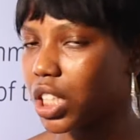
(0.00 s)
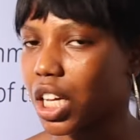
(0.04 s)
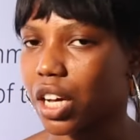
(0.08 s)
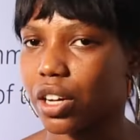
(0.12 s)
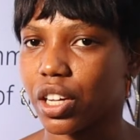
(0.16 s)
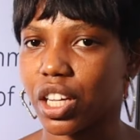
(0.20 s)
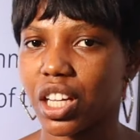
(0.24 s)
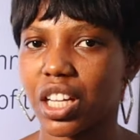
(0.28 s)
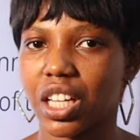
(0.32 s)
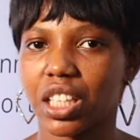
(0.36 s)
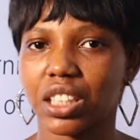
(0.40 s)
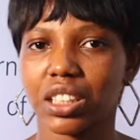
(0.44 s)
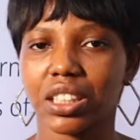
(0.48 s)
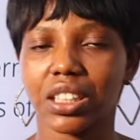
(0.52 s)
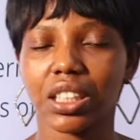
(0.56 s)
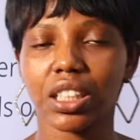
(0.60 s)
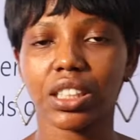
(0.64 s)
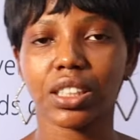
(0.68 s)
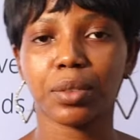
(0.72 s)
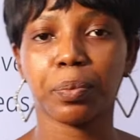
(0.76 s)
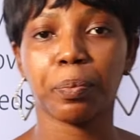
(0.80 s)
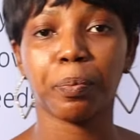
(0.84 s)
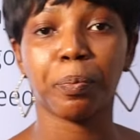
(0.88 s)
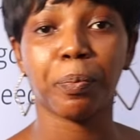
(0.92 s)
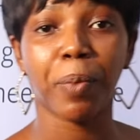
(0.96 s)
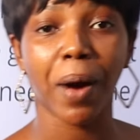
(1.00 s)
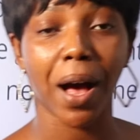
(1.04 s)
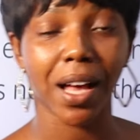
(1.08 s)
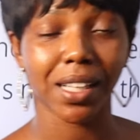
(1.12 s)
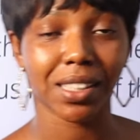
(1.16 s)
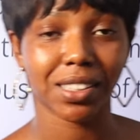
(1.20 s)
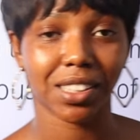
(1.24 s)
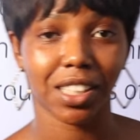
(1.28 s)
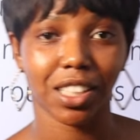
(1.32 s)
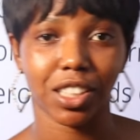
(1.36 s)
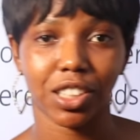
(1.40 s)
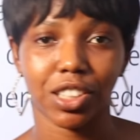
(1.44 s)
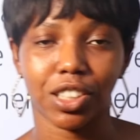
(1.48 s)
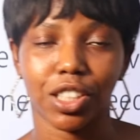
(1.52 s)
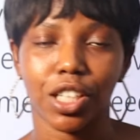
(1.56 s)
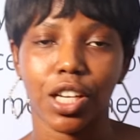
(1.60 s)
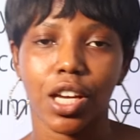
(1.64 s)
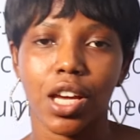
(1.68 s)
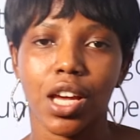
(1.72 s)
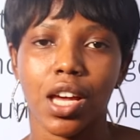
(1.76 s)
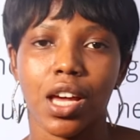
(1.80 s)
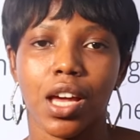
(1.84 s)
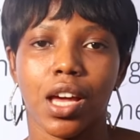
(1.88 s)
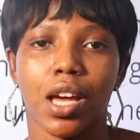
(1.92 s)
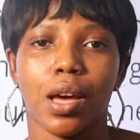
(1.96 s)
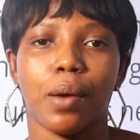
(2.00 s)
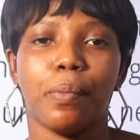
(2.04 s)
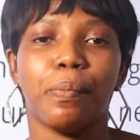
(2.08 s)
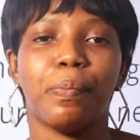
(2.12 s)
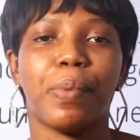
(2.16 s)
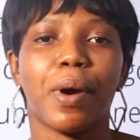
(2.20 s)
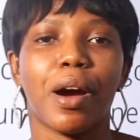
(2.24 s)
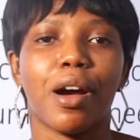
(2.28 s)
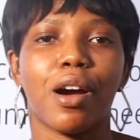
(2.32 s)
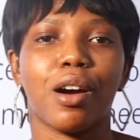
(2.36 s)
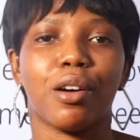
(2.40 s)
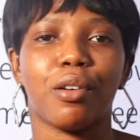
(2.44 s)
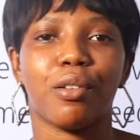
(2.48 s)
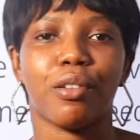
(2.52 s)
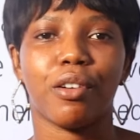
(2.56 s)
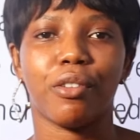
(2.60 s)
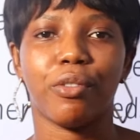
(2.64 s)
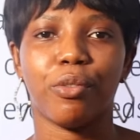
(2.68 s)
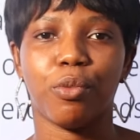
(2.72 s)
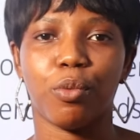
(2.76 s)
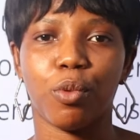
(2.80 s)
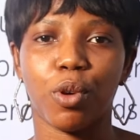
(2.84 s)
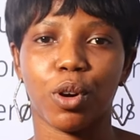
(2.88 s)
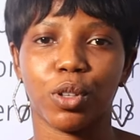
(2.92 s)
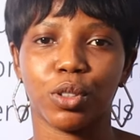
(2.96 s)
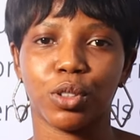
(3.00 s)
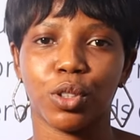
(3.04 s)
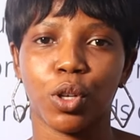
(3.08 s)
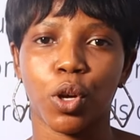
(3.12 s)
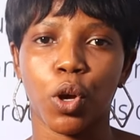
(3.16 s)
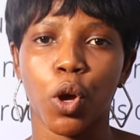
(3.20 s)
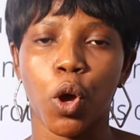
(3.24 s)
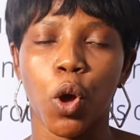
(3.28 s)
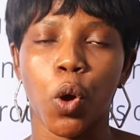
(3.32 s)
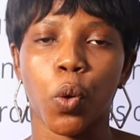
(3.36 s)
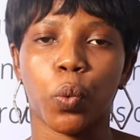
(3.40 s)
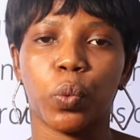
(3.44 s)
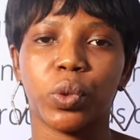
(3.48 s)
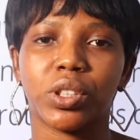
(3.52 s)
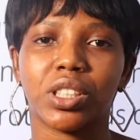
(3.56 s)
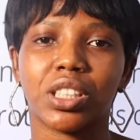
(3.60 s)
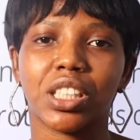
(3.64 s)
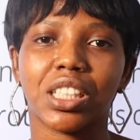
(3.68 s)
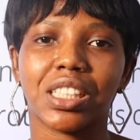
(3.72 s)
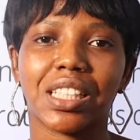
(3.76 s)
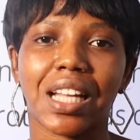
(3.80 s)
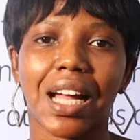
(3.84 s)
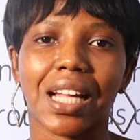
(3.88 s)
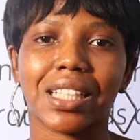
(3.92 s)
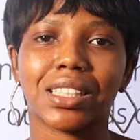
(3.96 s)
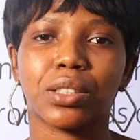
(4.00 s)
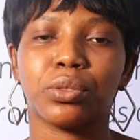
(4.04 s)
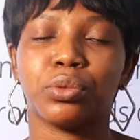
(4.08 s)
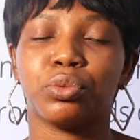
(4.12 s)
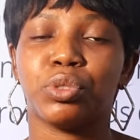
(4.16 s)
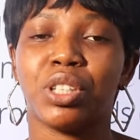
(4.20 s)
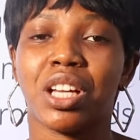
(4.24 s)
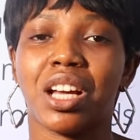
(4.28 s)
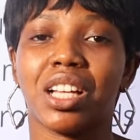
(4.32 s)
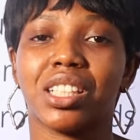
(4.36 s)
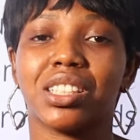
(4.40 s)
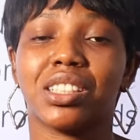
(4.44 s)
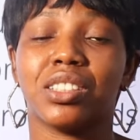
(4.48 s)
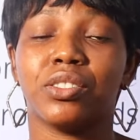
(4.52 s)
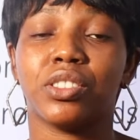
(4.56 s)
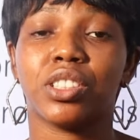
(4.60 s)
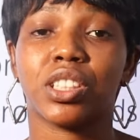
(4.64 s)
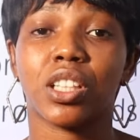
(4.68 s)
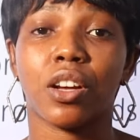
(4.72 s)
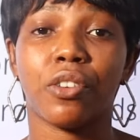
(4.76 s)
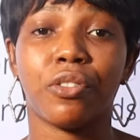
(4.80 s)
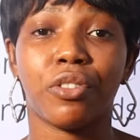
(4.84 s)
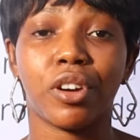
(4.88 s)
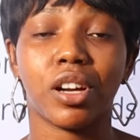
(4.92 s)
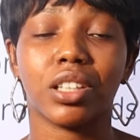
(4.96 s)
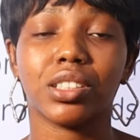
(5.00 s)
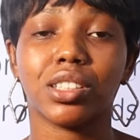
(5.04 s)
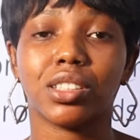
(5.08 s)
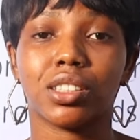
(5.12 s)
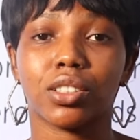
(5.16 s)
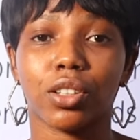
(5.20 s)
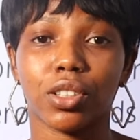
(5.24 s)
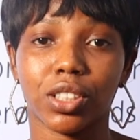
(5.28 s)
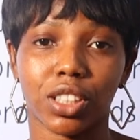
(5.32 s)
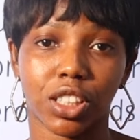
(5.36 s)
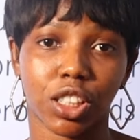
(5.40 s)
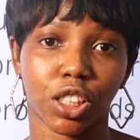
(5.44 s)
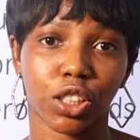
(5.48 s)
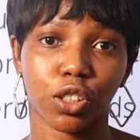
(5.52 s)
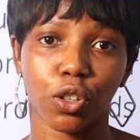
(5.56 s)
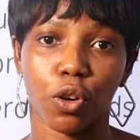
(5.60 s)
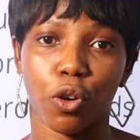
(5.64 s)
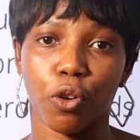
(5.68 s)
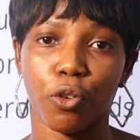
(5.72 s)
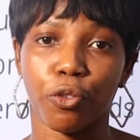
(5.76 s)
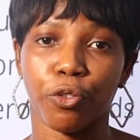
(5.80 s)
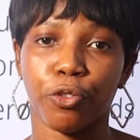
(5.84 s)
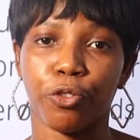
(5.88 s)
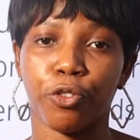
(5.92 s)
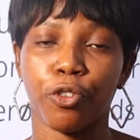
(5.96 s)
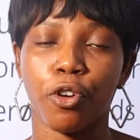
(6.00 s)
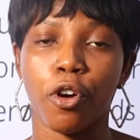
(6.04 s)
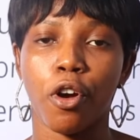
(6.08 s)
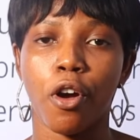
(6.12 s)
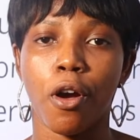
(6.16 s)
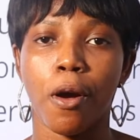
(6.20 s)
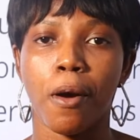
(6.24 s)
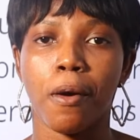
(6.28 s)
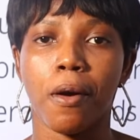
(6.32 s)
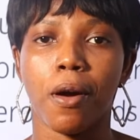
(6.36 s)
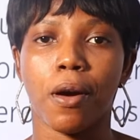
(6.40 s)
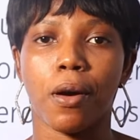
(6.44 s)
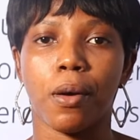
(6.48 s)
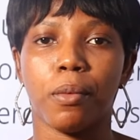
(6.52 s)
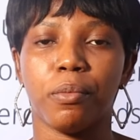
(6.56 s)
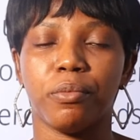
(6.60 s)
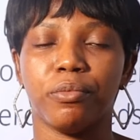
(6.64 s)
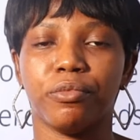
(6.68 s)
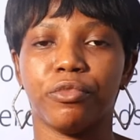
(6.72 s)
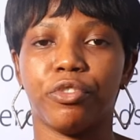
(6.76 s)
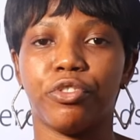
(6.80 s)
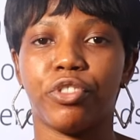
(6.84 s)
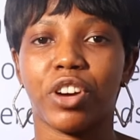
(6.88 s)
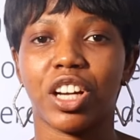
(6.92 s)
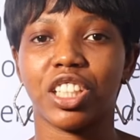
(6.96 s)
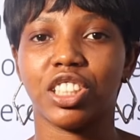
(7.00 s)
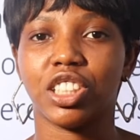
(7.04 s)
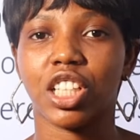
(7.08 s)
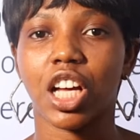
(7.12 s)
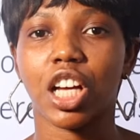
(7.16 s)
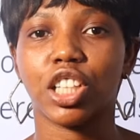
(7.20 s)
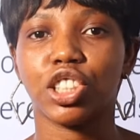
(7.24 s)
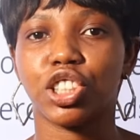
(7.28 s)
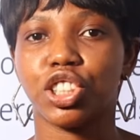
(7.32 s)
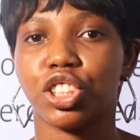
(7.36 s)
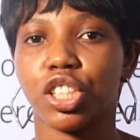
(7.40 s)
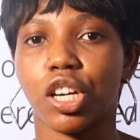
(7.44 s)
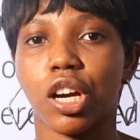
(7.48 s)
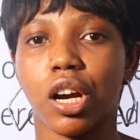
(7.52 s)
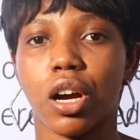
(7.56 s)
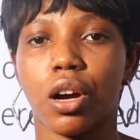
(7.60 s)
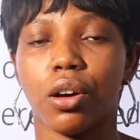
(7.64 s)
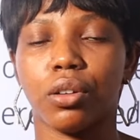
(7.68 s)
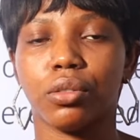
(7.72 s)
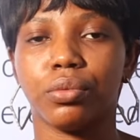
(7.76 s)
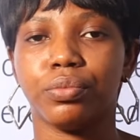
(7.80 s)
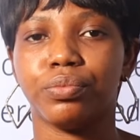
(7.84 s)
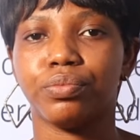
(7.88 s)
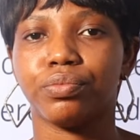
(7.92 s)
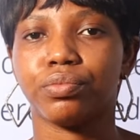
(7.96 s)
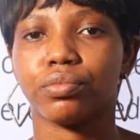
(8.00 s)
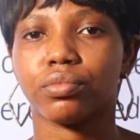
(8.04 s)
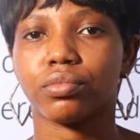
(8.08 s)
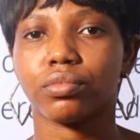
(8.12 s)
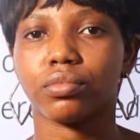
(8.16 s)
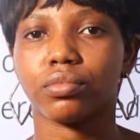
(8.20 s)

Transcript: Now, in this passage, in paragraph 1, we see that there are several sources of um, financial